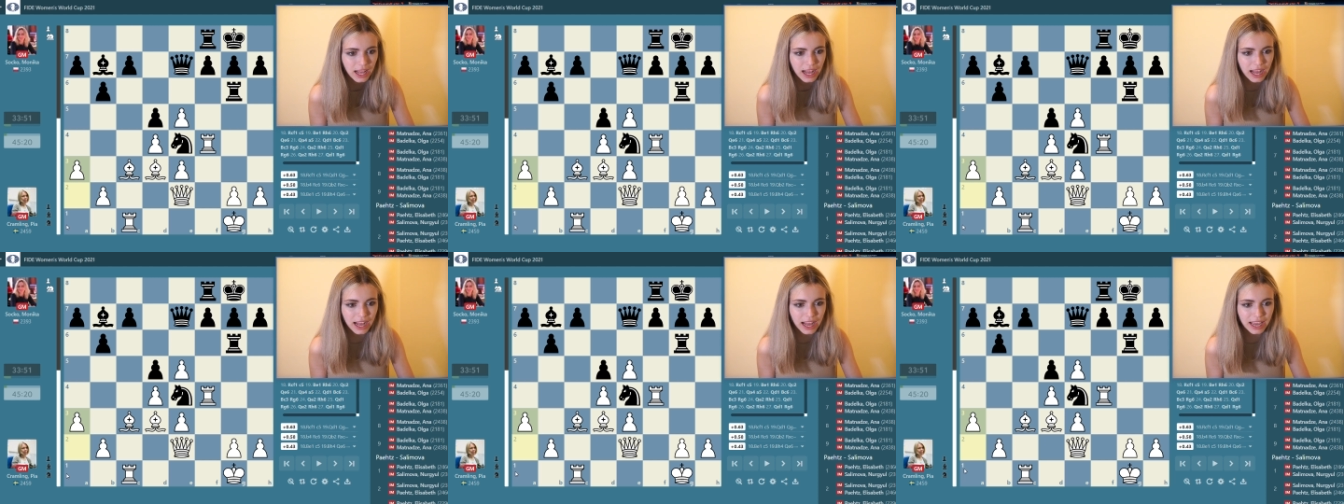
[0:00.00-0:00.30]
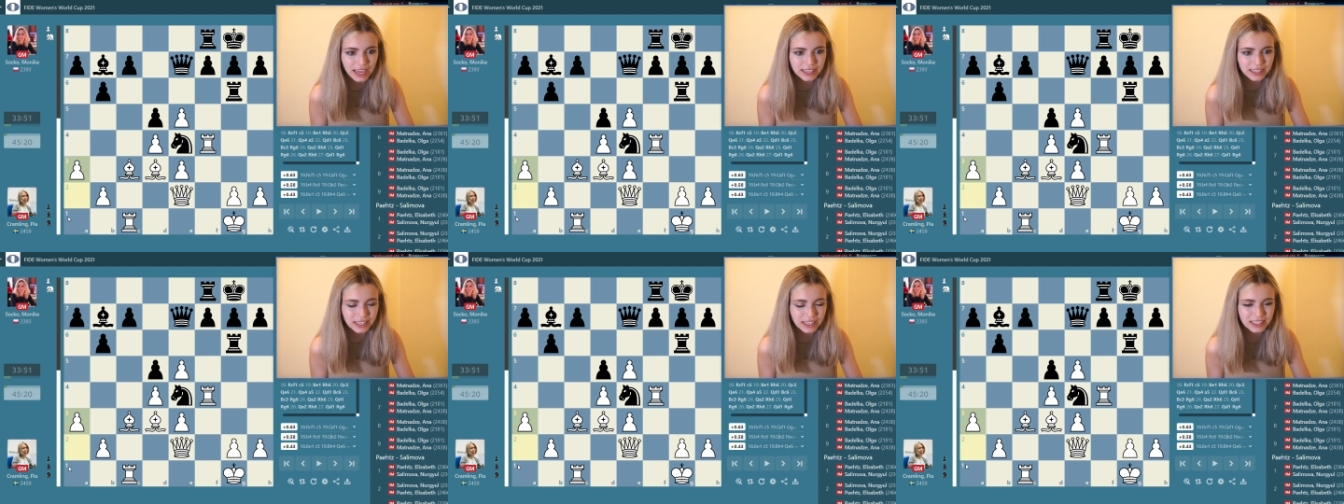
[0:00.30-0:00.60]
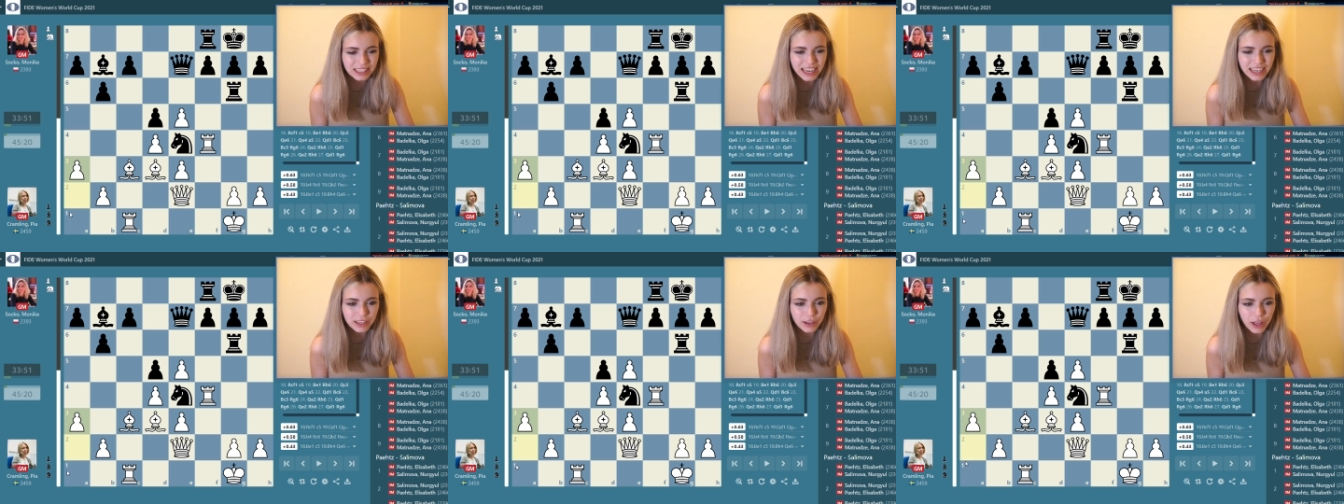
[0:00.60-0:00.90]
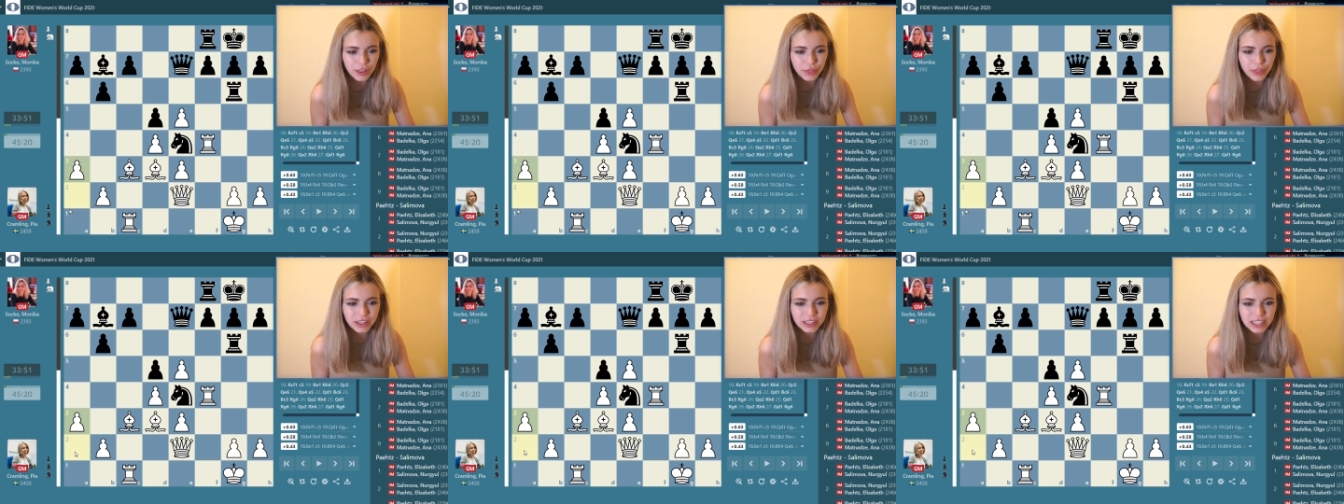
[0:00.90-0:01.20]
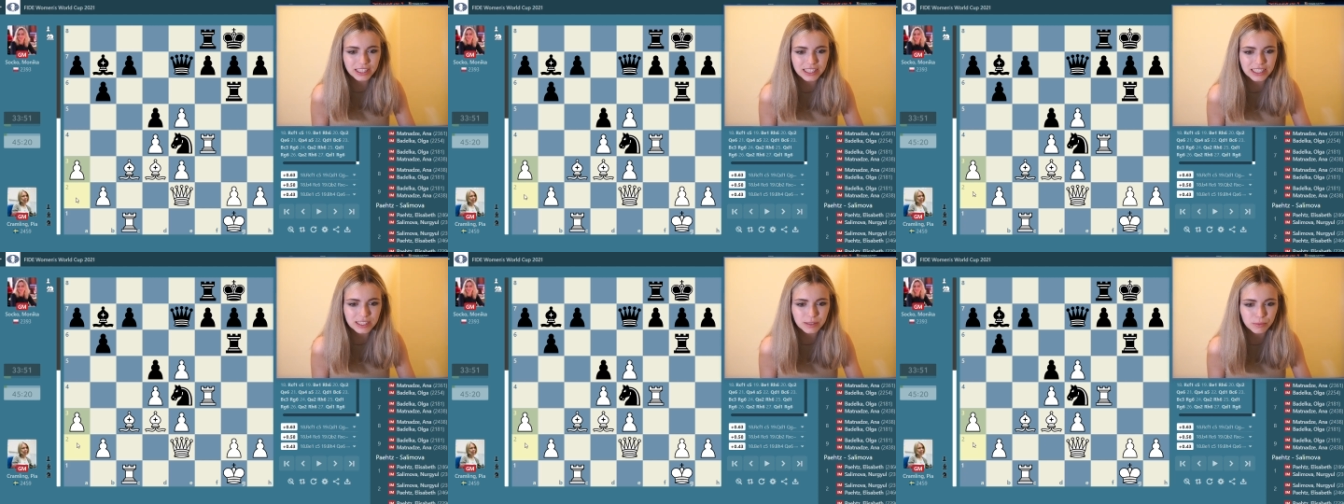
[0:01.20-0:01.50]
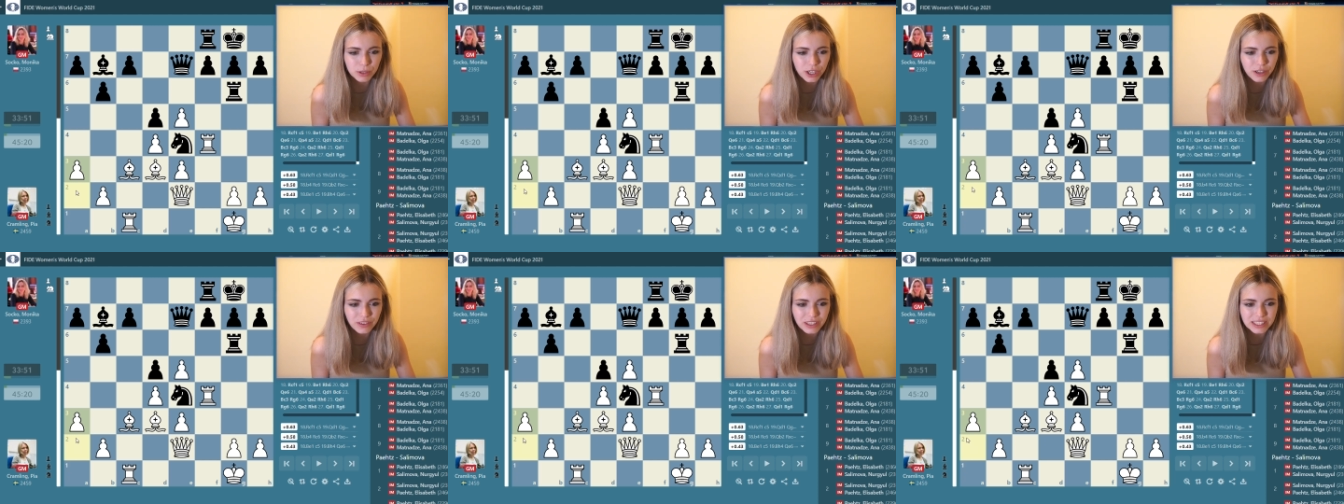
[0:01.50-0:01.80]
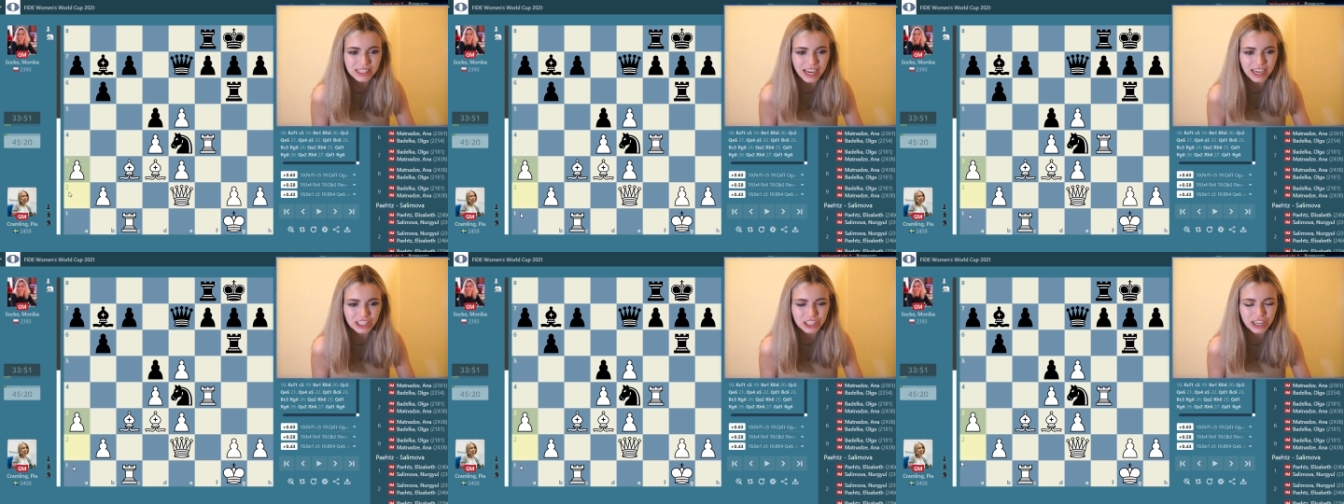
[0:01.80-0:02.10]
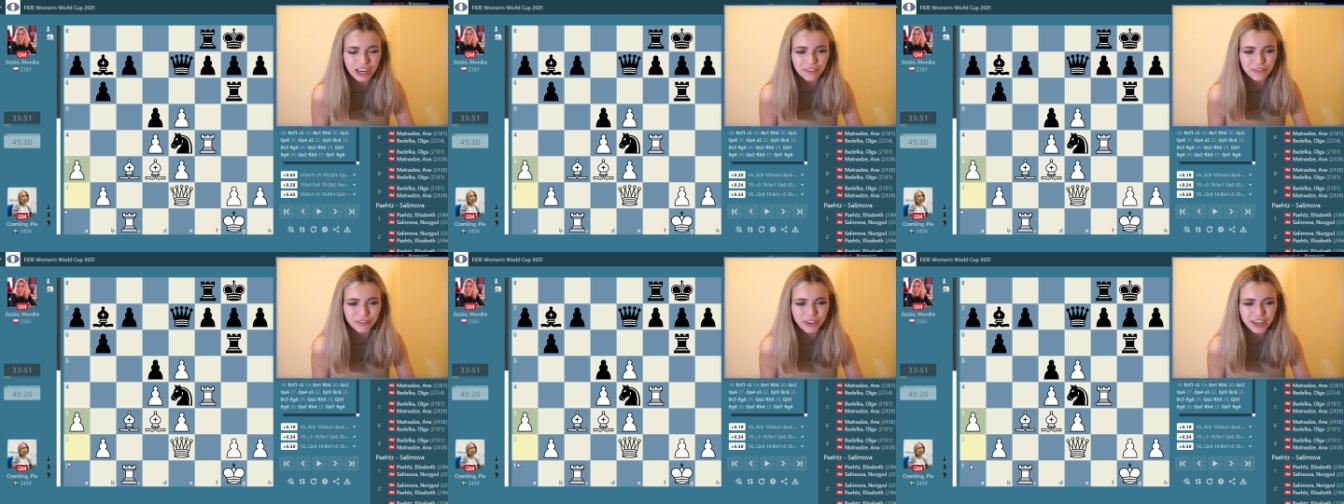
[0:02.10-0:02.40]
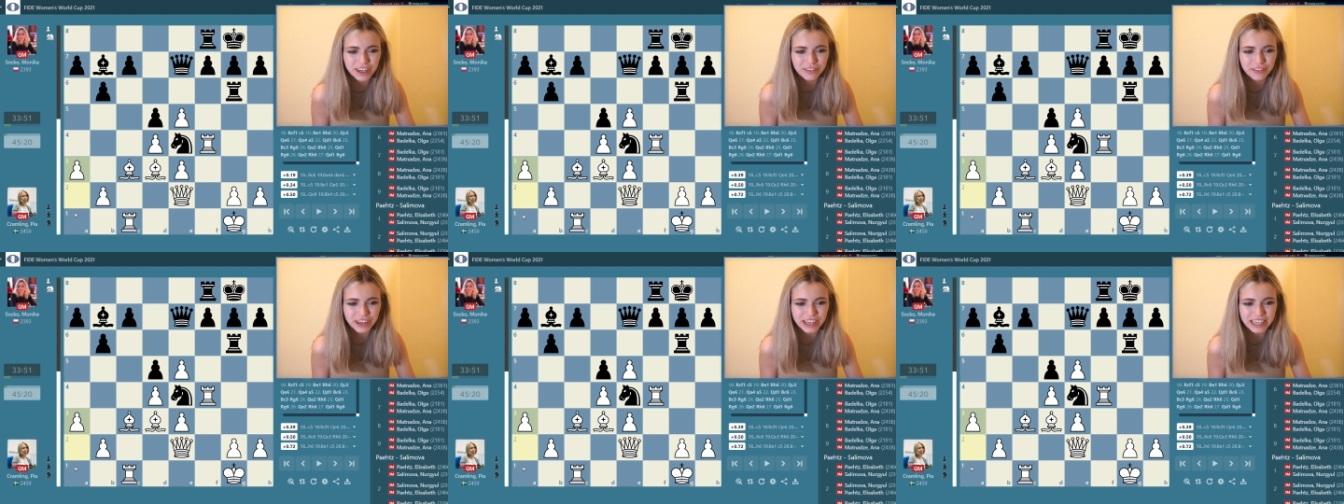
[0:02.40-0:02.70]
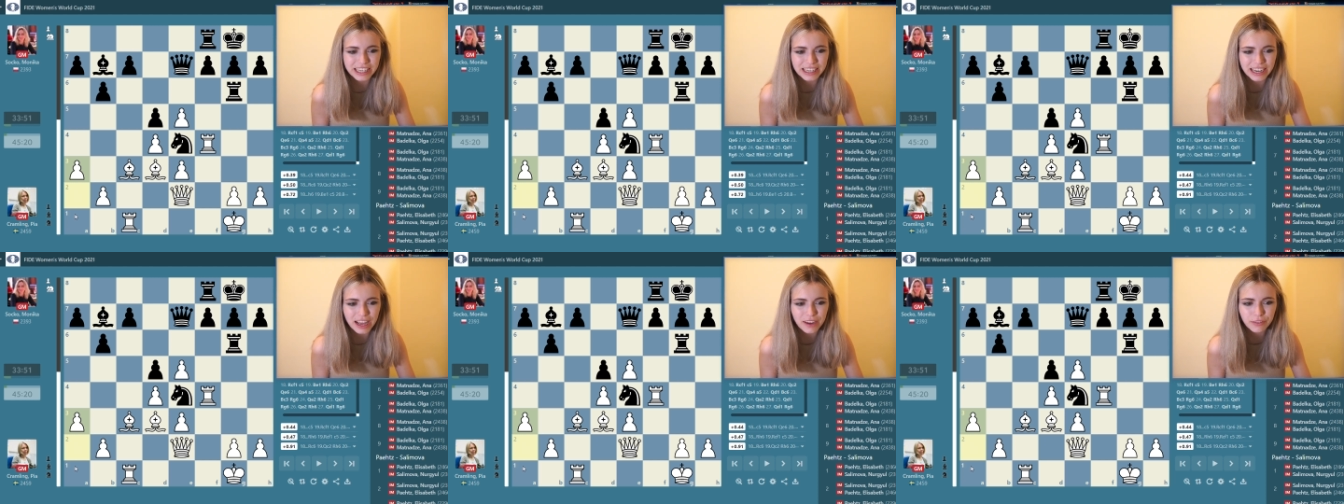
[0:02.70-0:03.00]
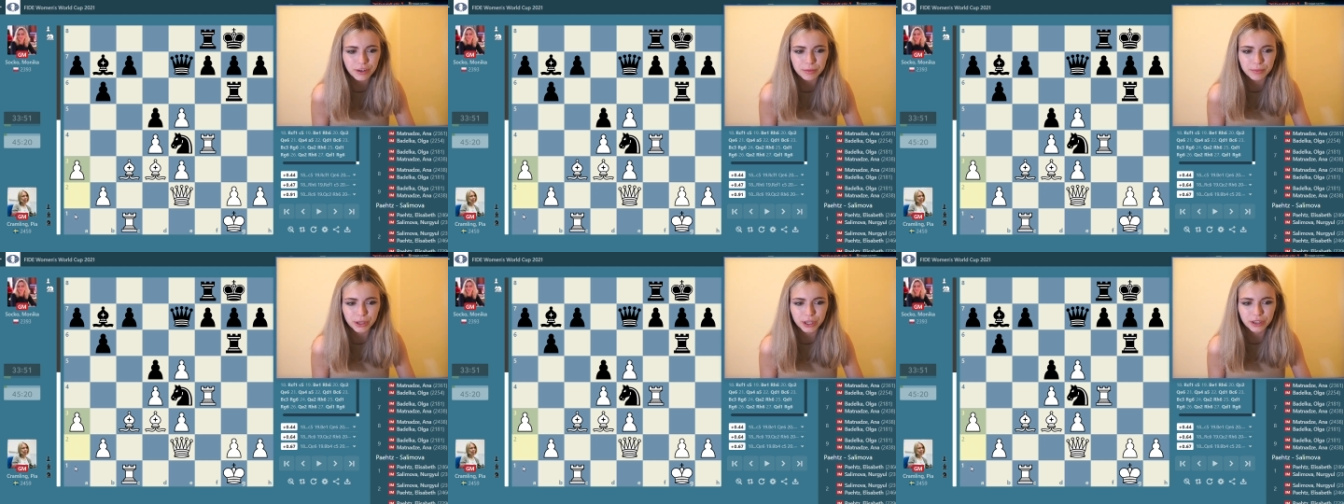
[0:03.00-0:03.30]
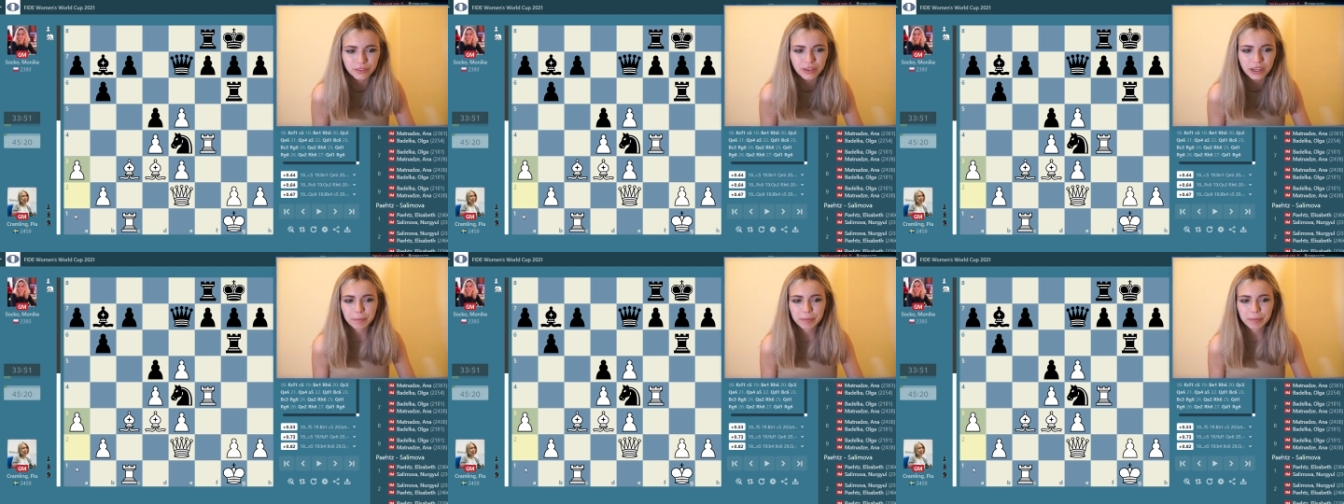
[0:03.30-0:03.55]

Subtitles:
And I think that this move is actually a very clever move,